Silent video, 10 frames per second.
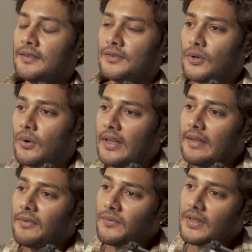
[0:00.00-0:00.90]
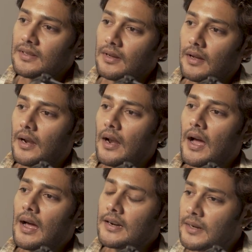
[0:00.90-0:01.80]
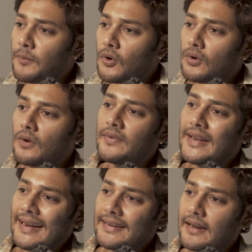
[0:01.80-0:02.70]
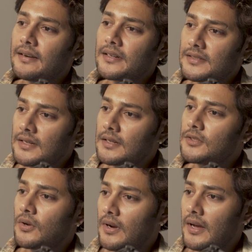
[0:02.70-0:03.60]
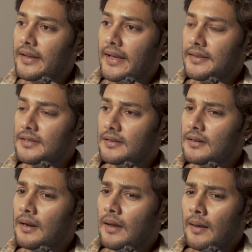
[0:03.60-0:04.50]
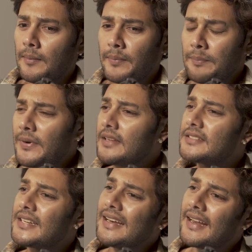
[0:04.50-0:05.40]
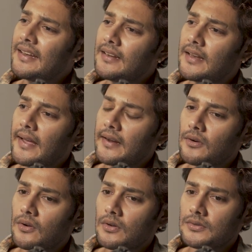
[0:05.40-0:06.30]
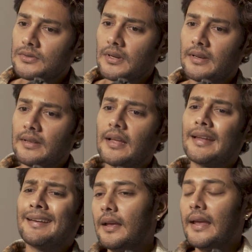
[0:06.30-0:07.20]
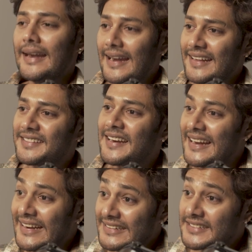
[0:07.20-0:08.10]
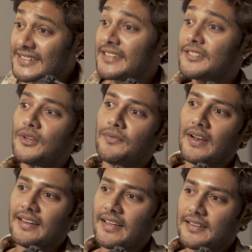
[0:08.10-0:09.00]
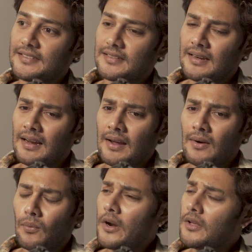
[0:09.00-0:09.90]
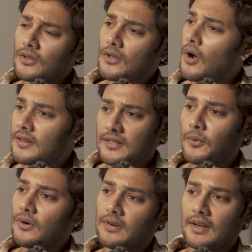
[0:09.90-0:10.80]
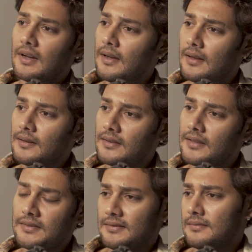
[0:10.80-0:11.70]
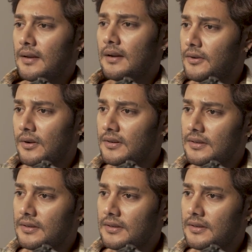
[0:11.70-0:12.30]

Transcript: So even with a large amount of data and research on lung cancer, people are still getting diagnosed in like the later stages of lung cancer. What are your thoughts about this, doctor?